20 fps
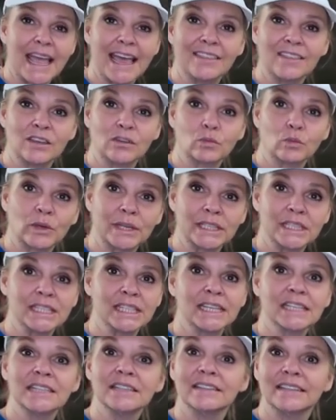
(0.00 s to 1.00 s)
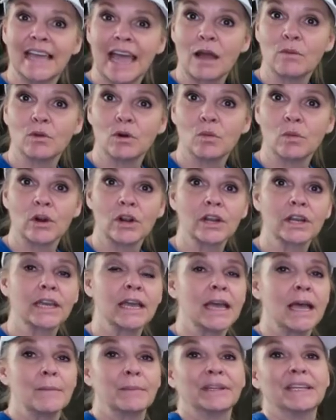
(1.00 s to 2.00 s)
and then rinse it, that will work.